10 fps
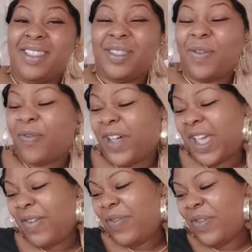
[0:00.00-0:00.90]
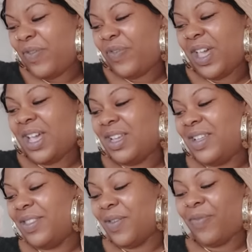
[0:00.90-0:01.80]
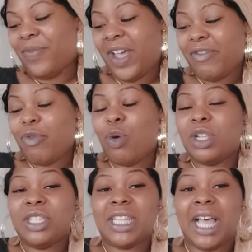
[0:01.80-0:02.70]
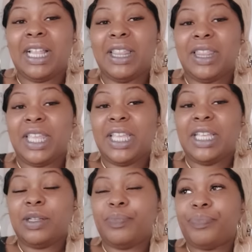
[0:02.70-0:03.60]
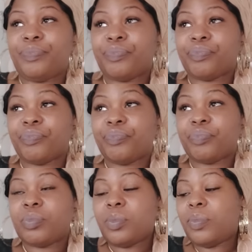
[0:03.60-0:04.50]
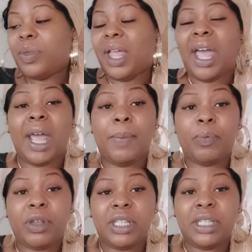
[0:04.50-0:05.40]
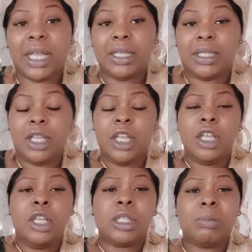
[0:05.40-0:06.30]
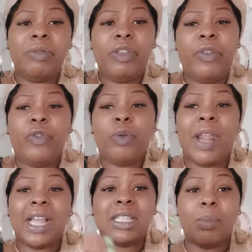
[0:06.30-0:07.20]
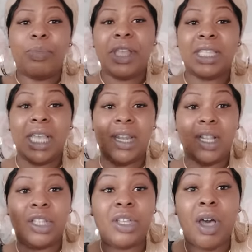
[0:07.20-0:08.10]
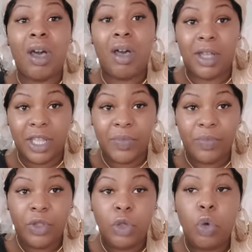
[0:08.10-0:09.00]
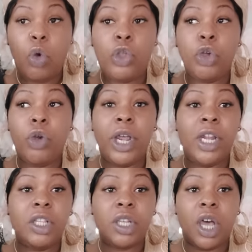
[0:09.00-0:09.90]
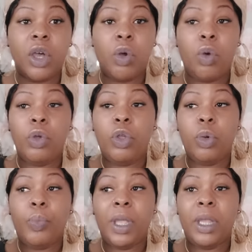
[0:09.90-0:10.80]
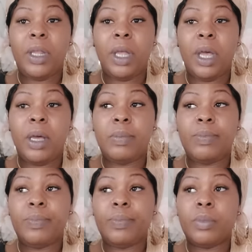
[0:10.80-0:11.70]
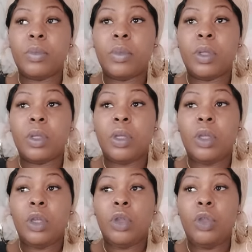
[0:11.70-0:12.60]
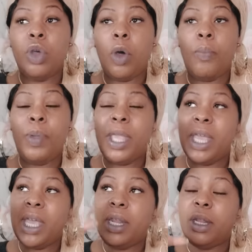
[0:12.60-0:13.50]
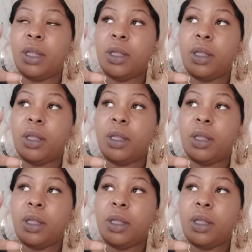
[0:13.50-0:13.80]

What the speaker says: The five of wands and the High Priestess. Some of you feel like something's in the dark, or you're in the dark, or you're being not being